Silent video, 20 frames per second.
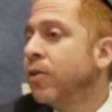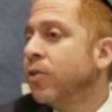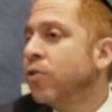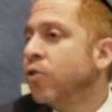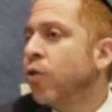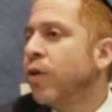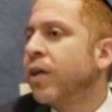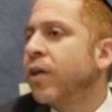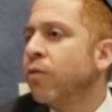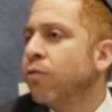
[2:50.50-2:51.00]

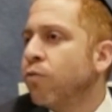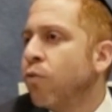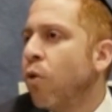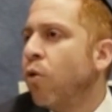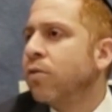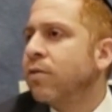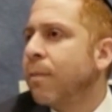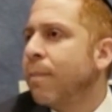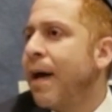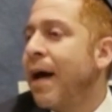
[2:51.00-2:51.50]
so he can
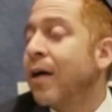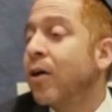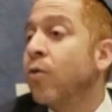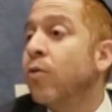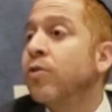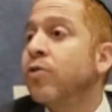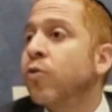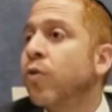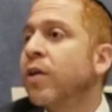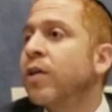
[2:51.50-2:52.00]
roll tobacco
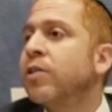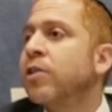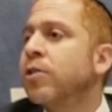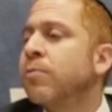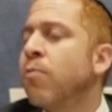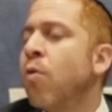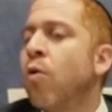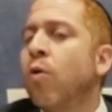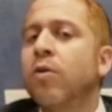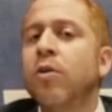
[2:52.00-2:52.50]
and so he can
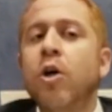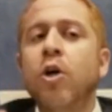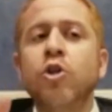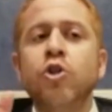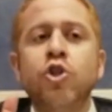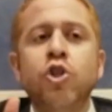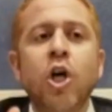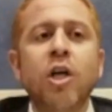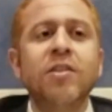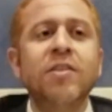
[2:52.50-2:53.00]
smoke,
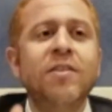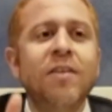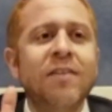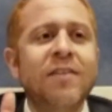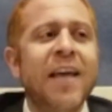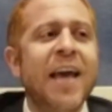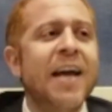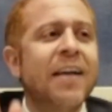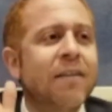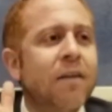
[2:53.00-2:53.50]
just to
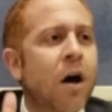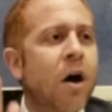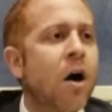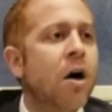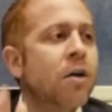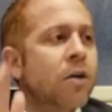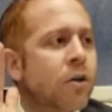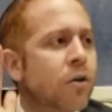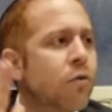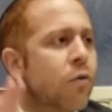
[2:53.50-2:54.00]
take the
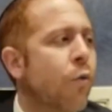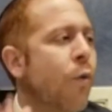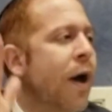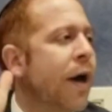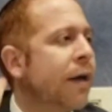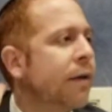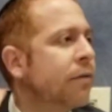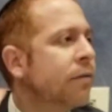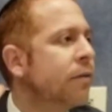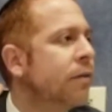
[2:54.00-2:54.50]
hunger away.
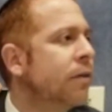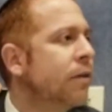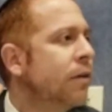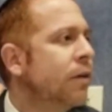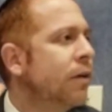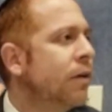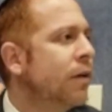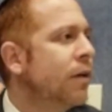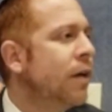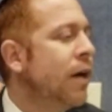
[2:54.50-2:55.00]

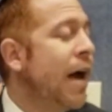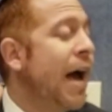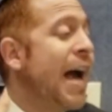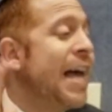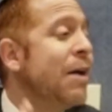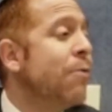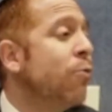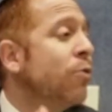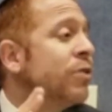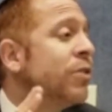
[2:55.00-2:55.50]
And
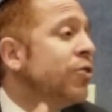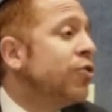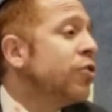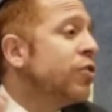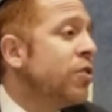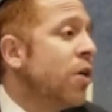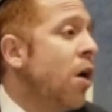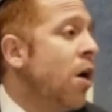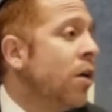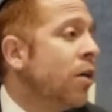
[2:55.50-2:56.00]
it wasn't just
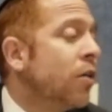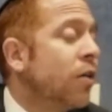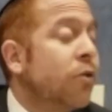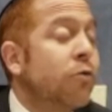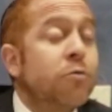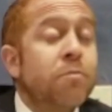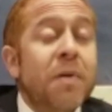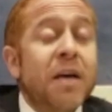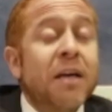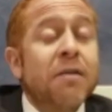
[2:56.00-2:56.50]
the hunger, it
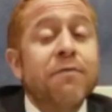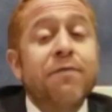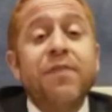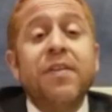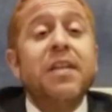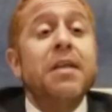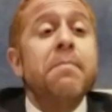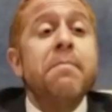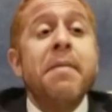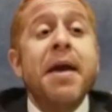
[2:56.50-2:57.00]
would make him feel
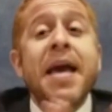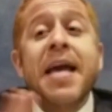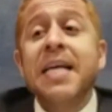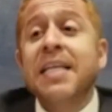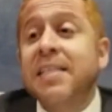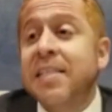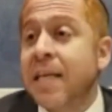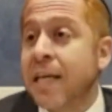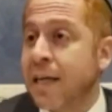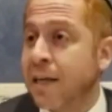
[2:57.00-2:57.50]

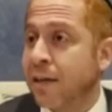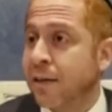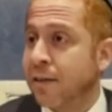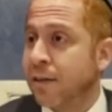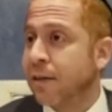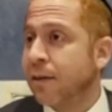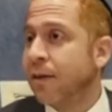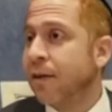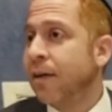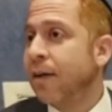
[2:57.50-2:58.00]
amazing.
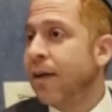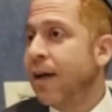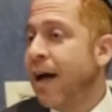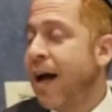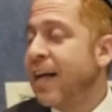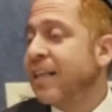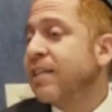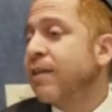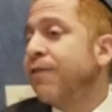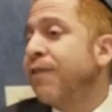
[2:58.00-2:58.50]

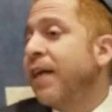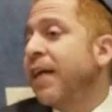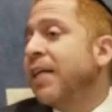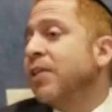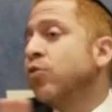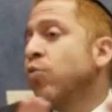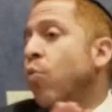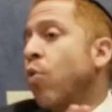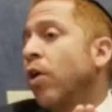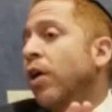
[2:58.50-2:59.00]
As if like
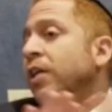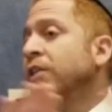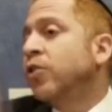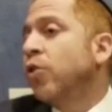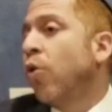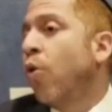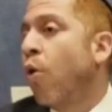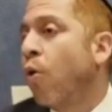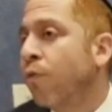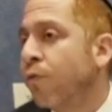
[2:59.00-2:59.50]
his worries
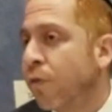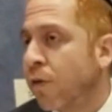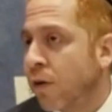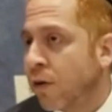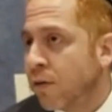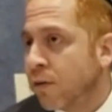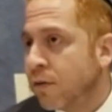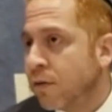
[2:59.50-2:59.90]
are over.